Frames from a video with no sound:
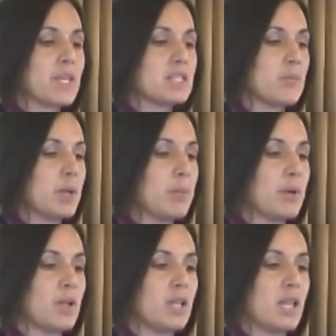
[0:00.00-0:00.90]
Some
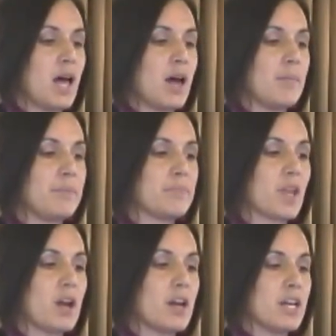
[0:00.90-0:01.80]
people
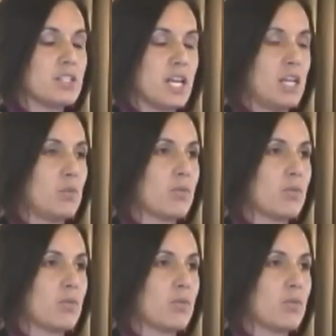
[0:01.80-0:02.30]
are irritated